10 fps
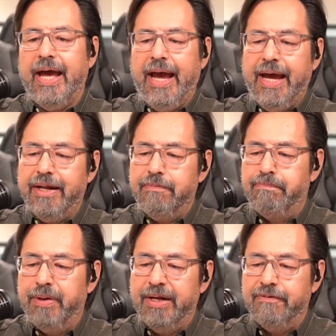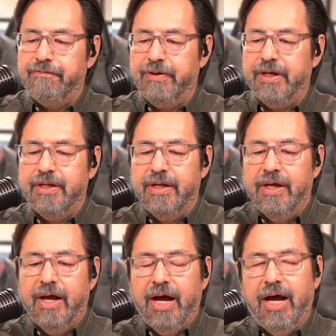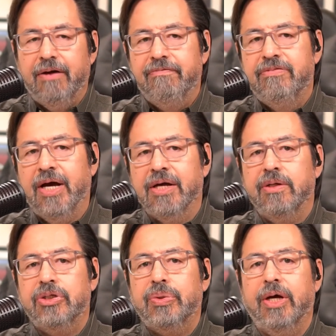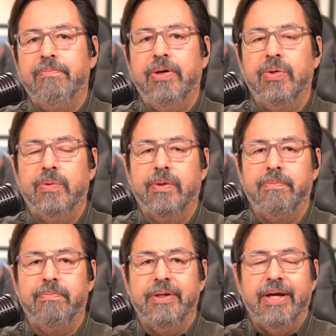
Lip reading: added benefit of Donald Trump, who would